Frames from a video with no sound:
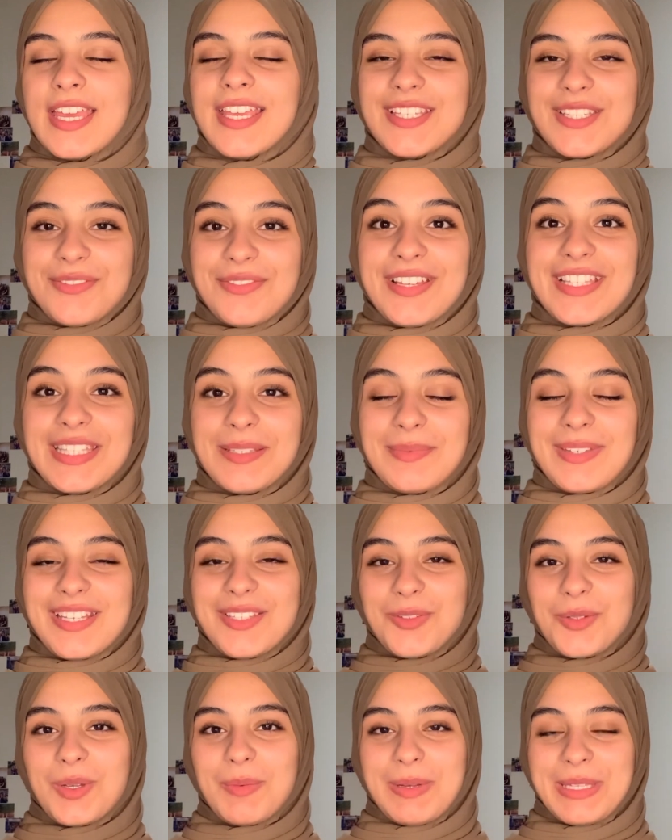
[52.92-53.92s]
So first I'm going to
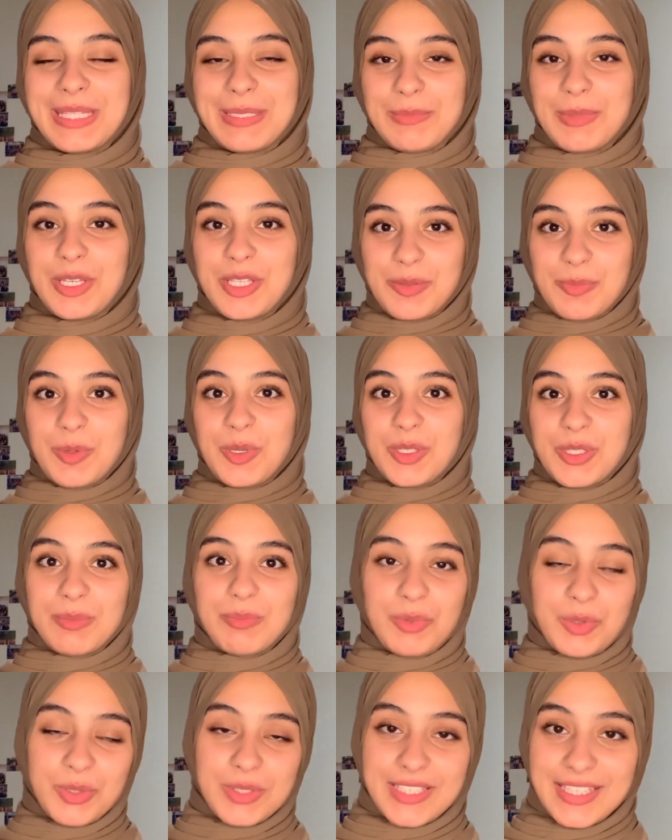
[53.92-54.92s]
talk about the most
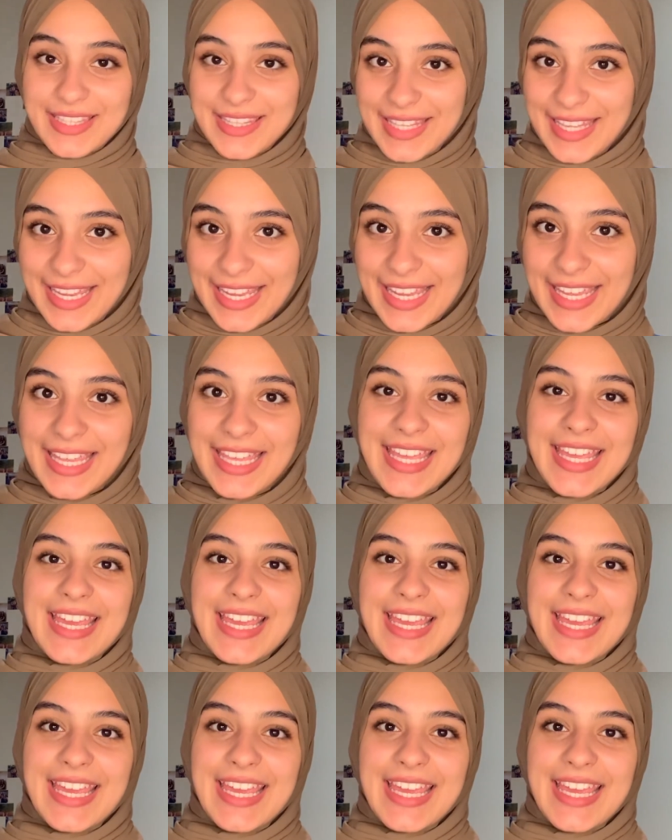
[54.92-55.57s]
important thing,